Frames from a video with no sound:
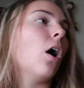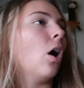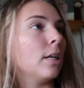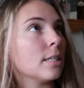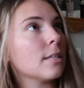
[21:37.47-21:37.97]

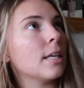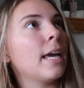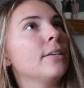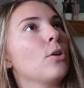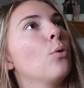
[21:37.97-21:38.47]
Honestly,
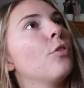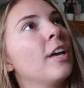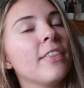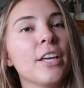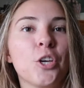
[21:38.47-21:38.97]
I don't
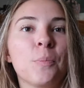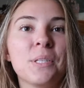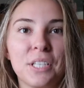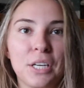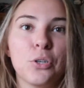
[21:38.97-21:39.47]
think that humans need